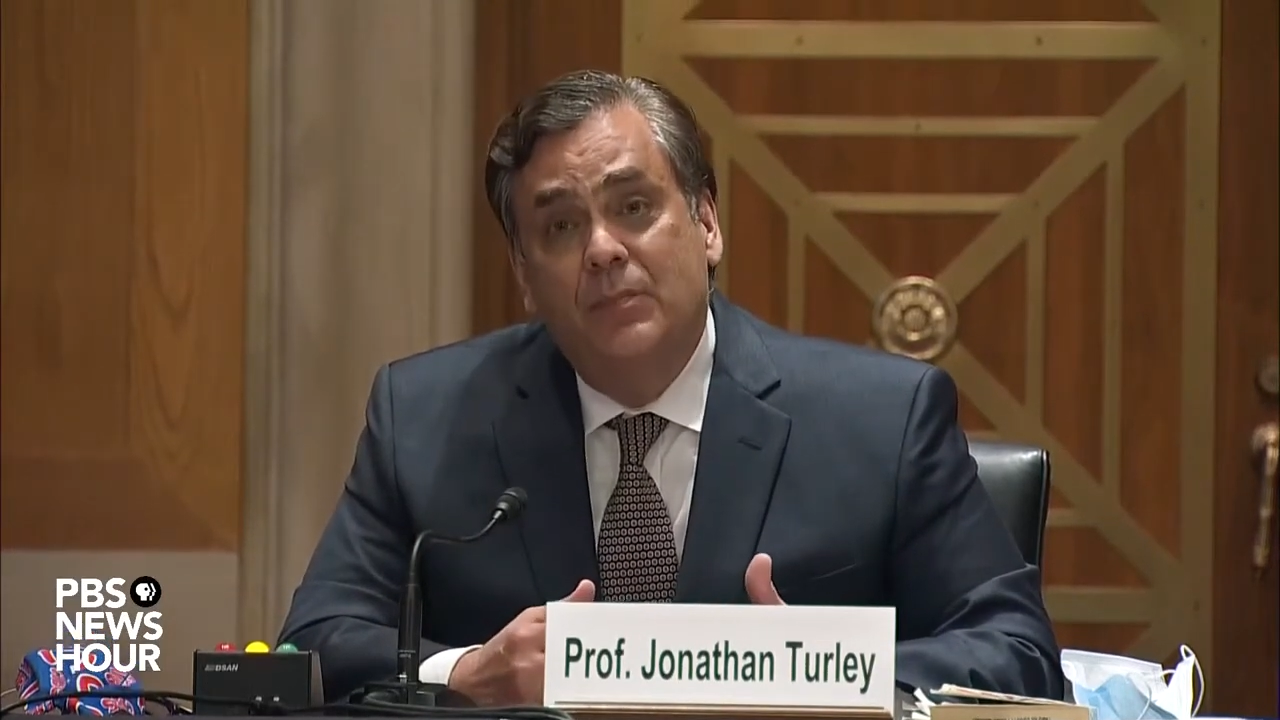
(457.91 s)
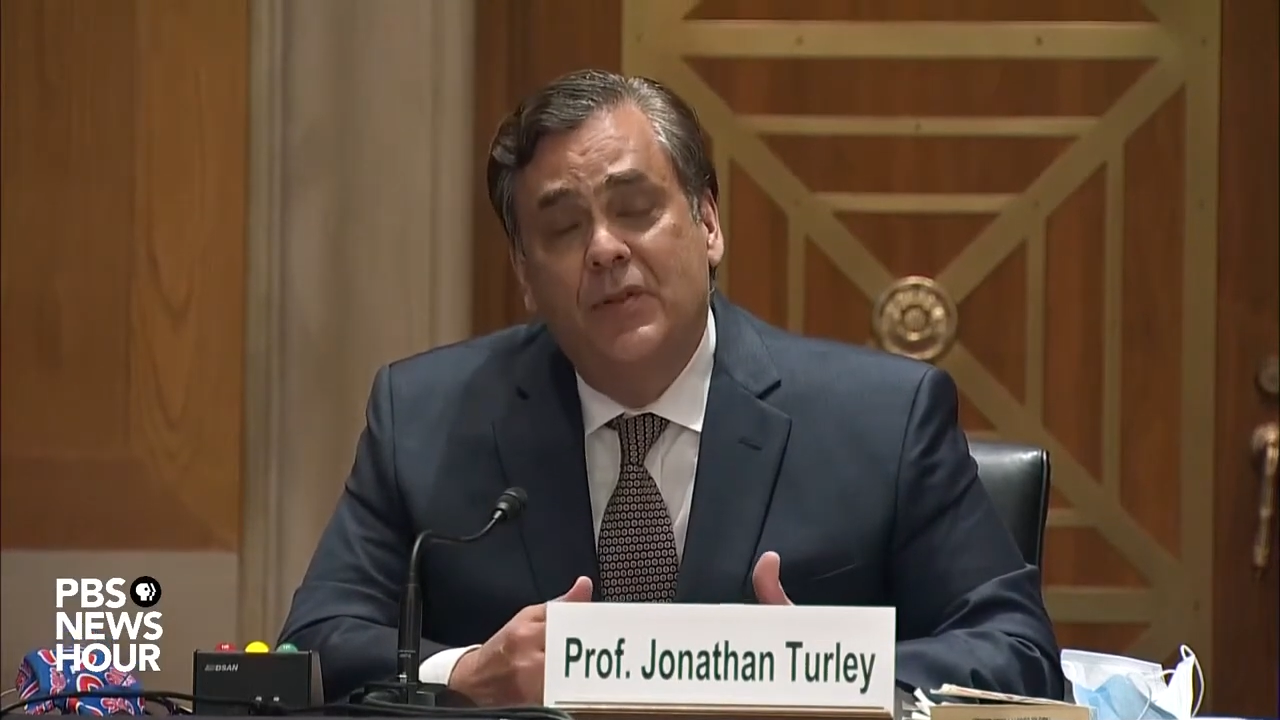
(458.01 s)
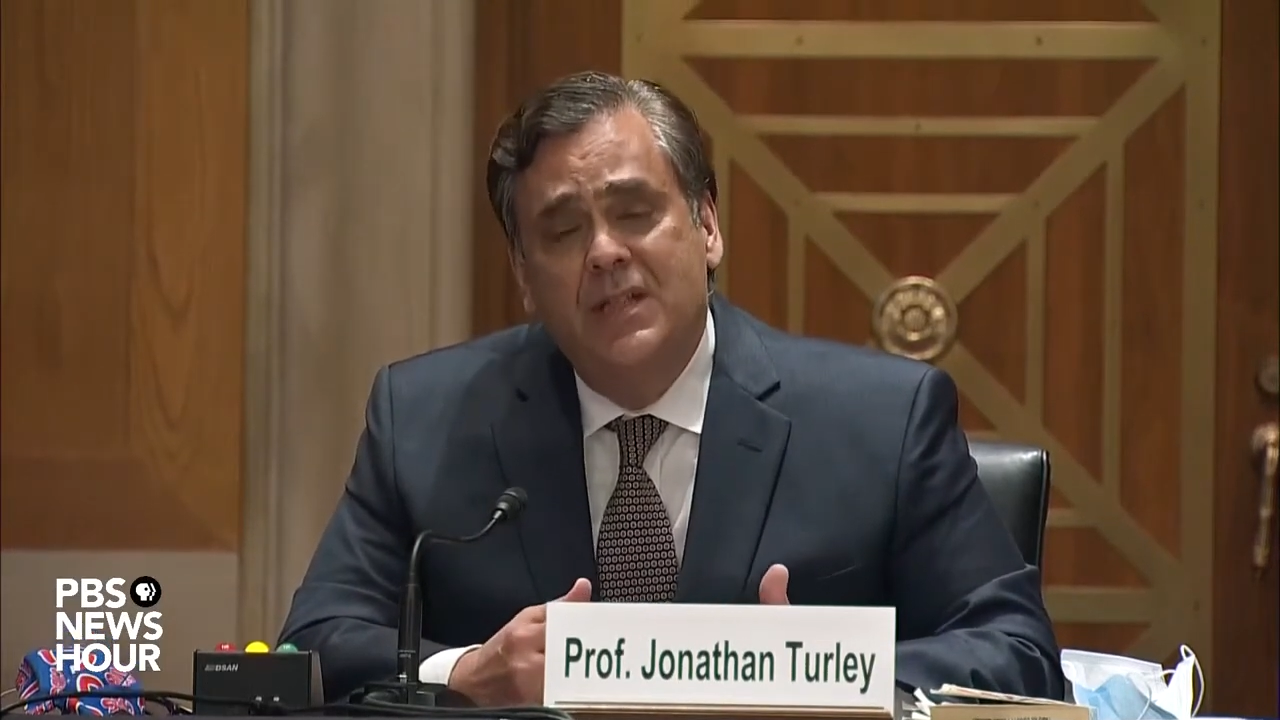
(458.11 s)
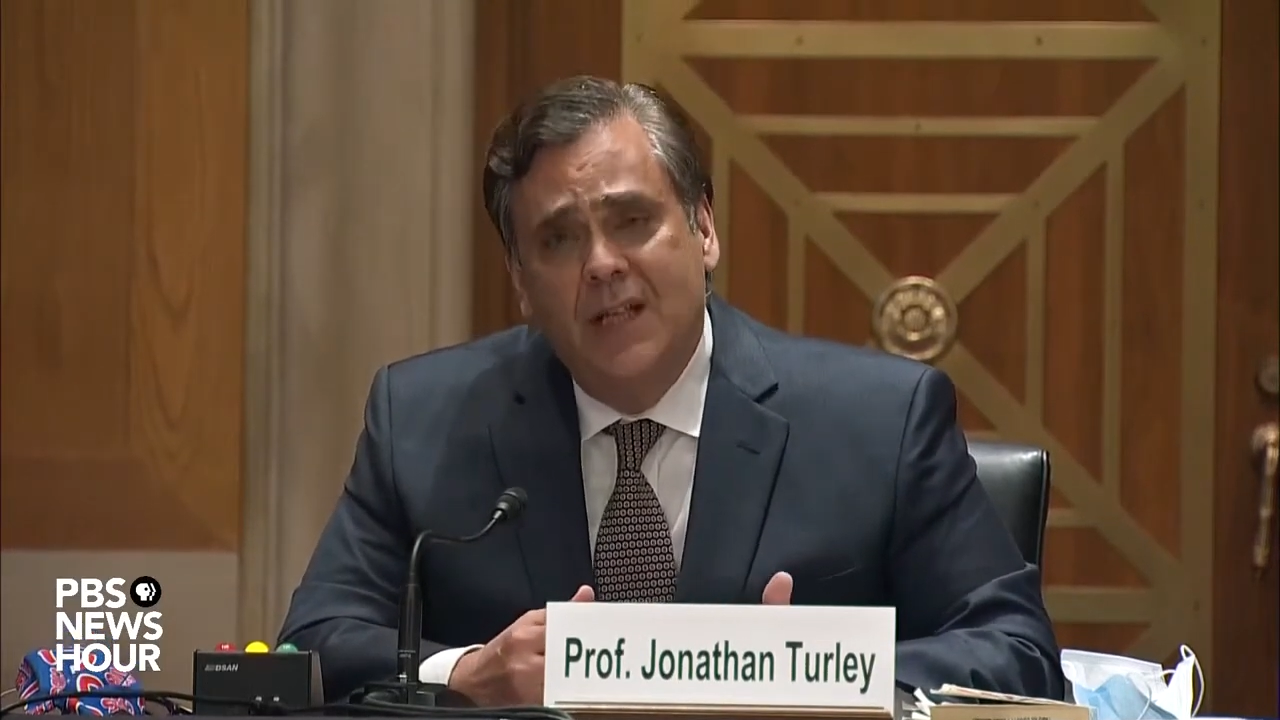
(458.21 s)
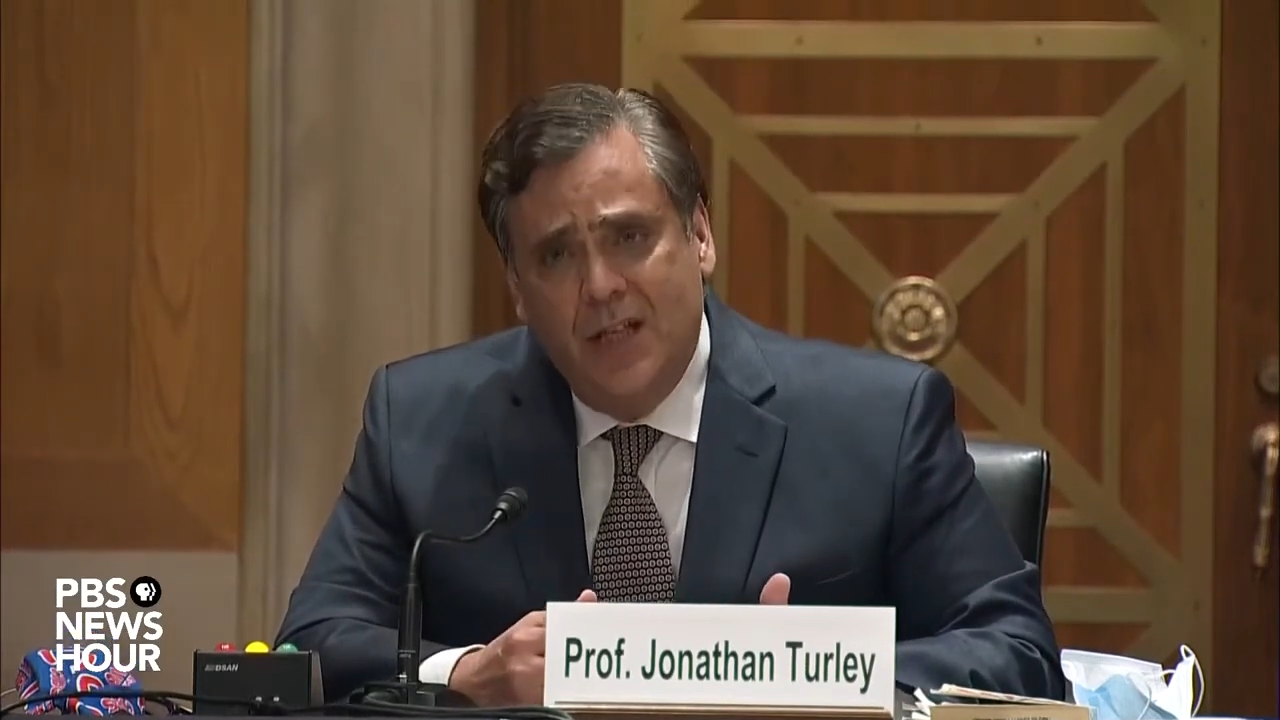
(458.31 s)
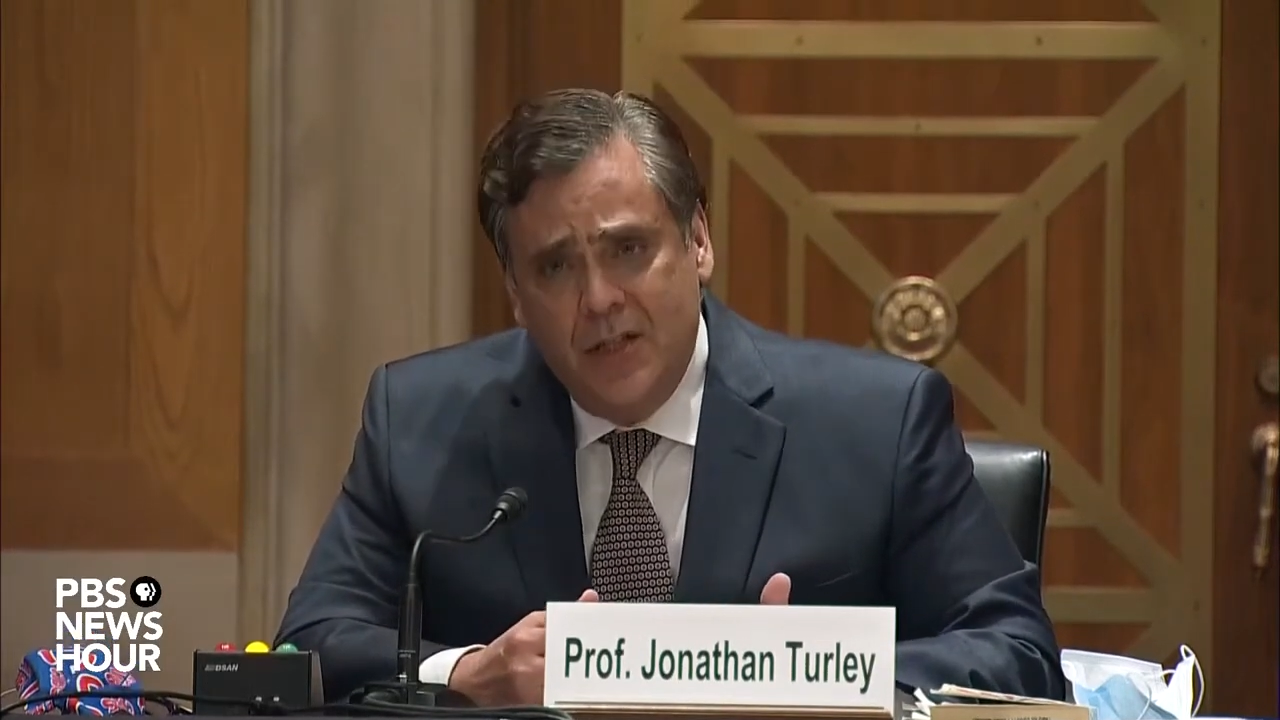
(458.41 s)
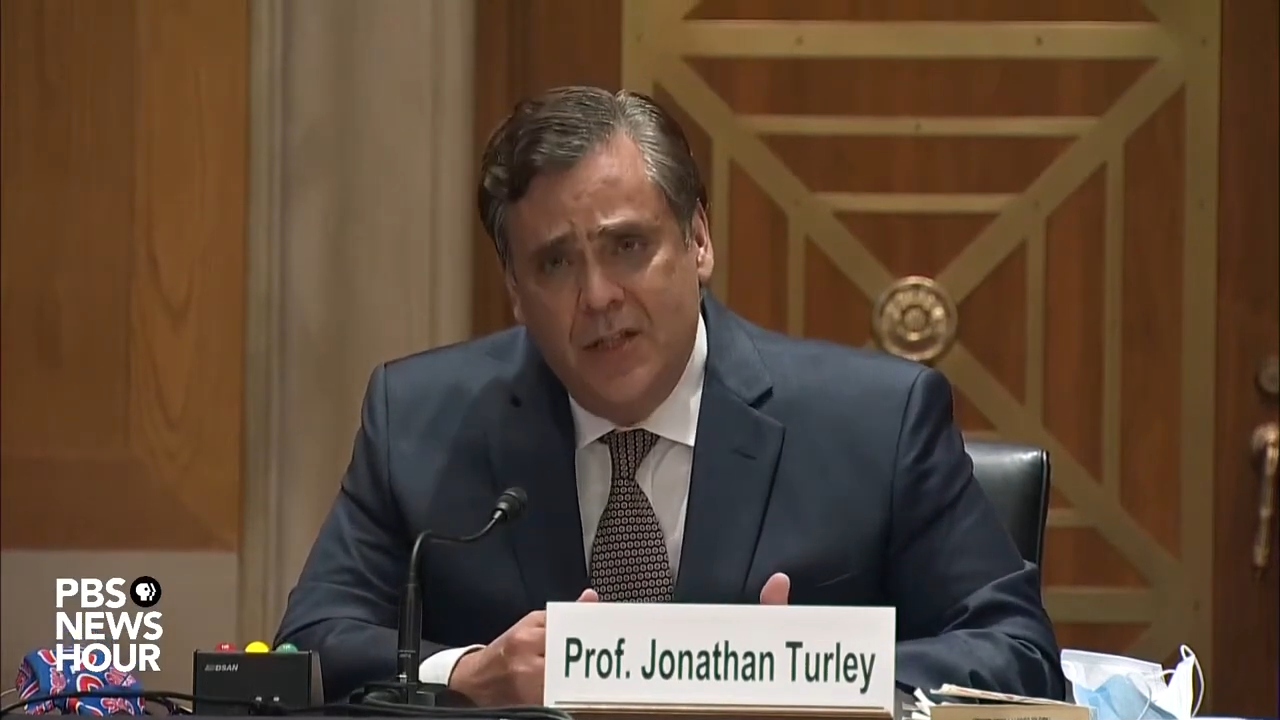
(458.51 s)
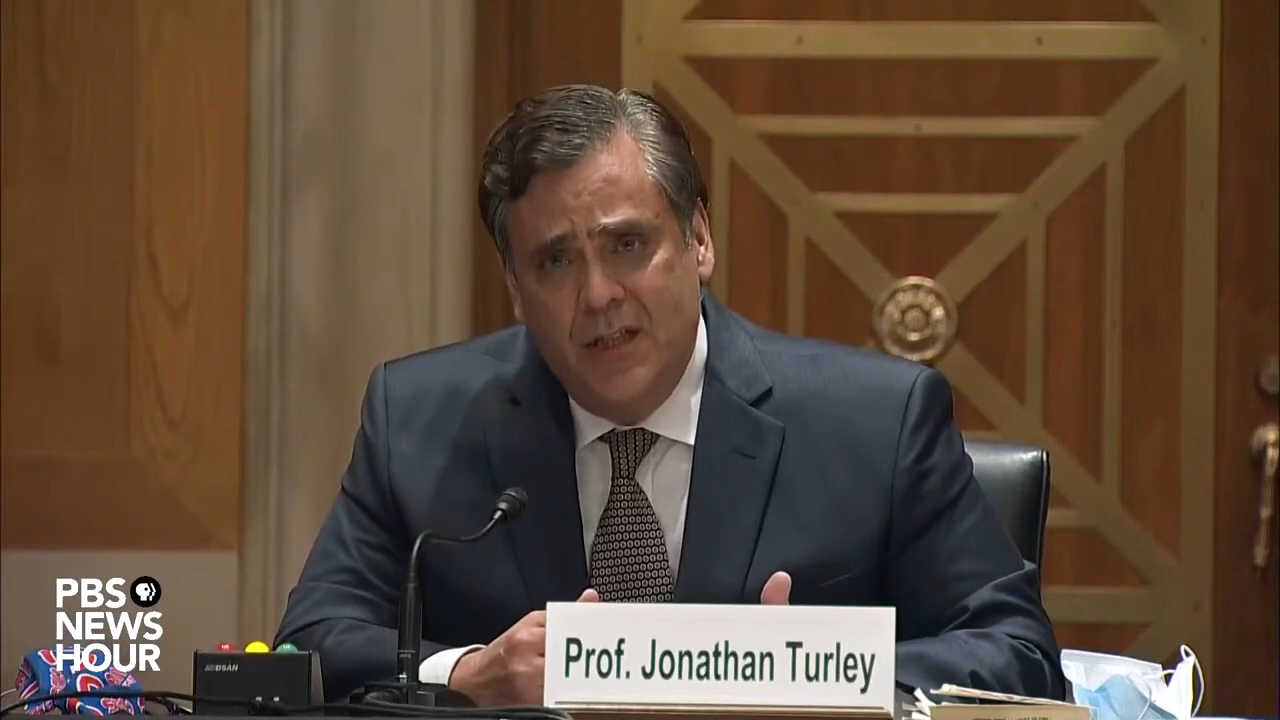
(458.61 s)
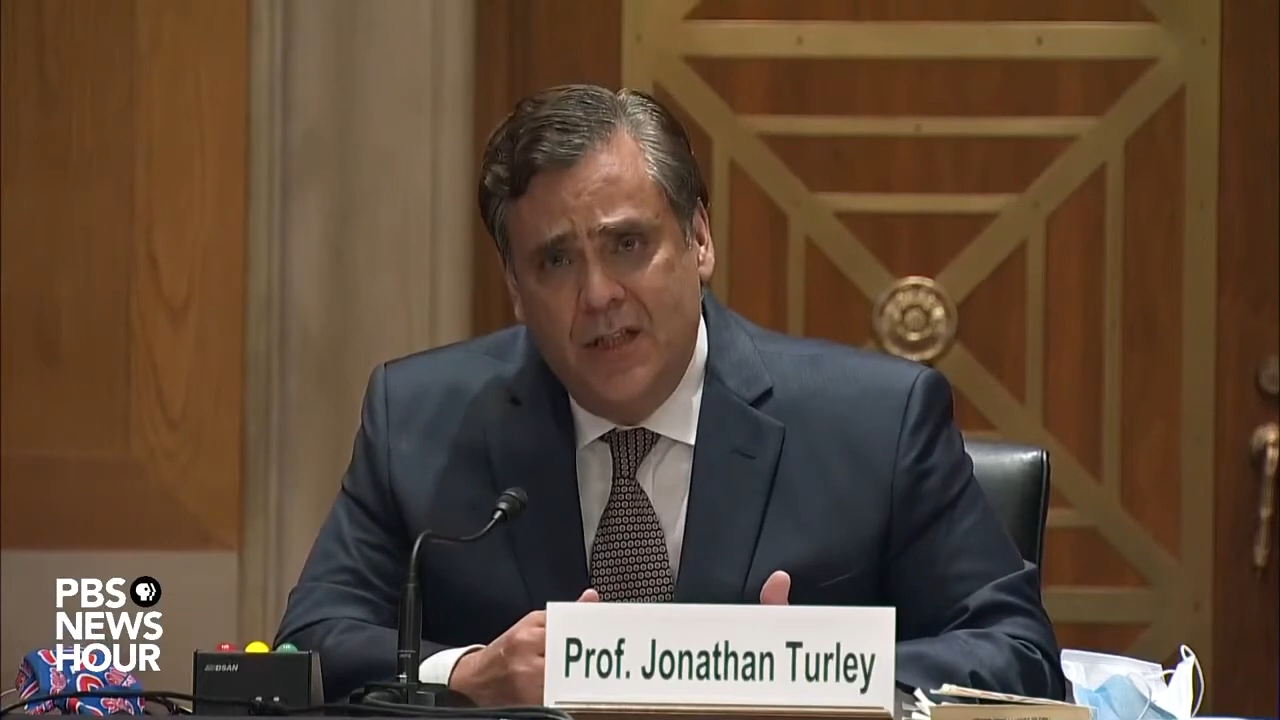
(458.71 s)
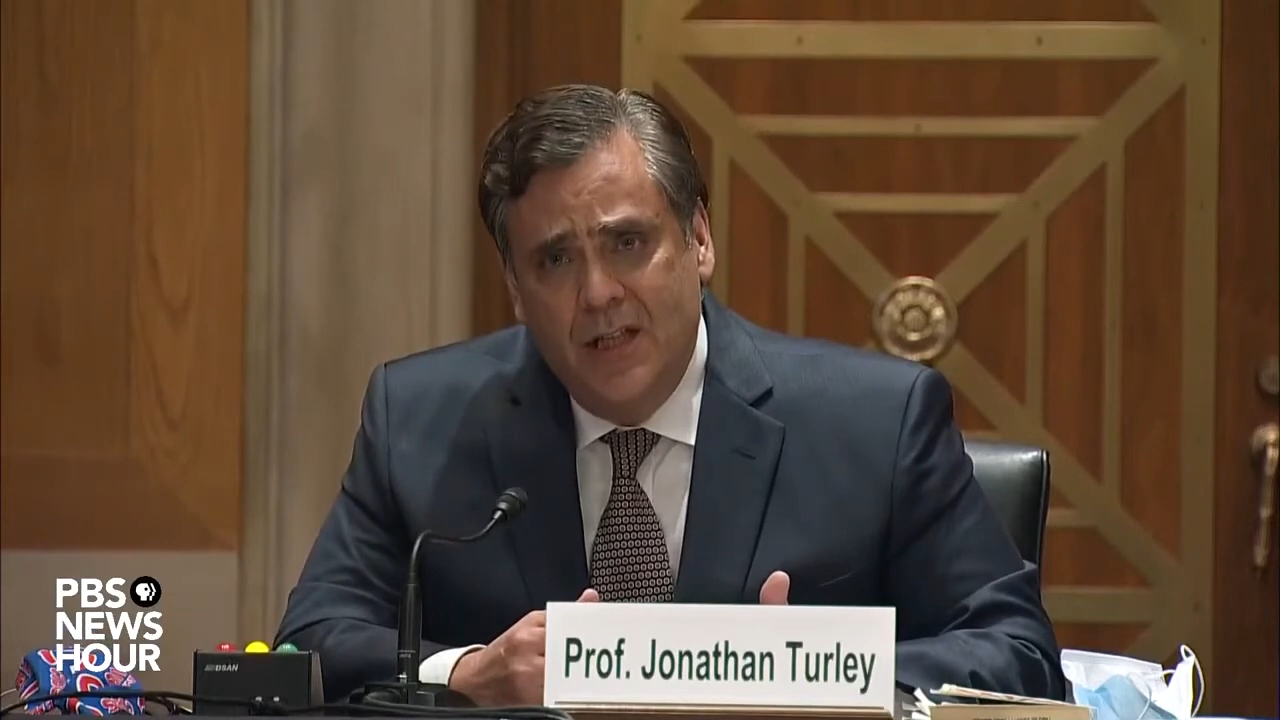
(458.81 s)

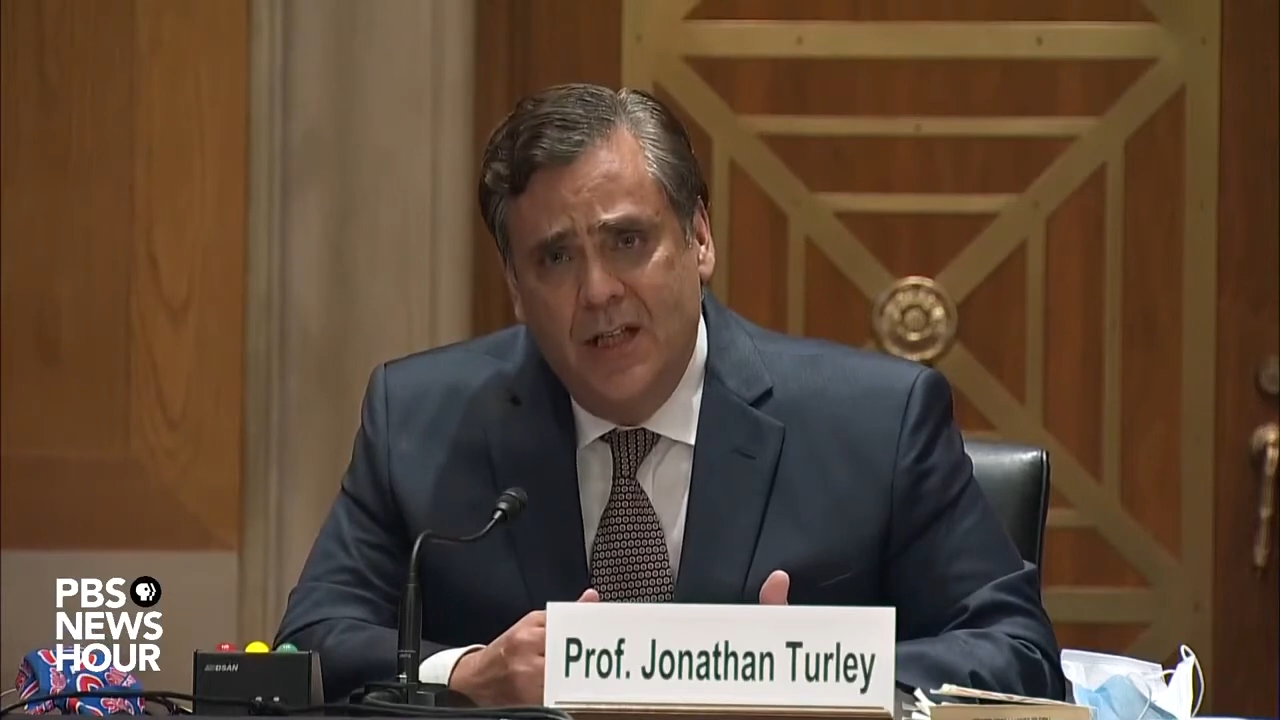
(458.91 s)
protection.